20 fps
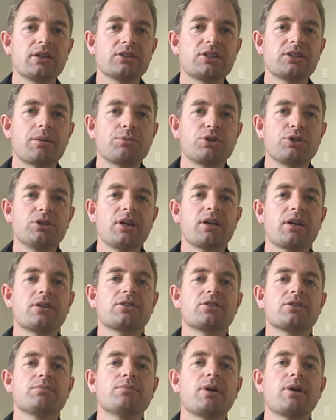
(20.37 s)
consumption
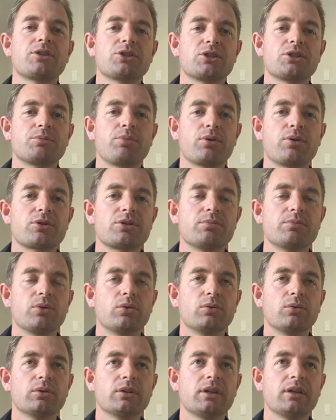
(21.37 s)
down as much as
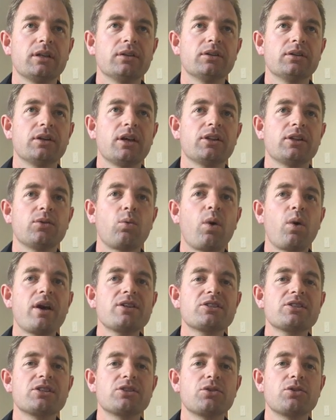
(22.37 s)
possible, and the
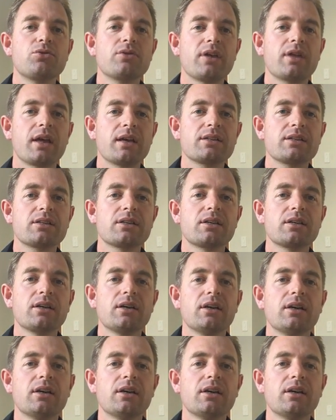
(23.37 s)
ways to do that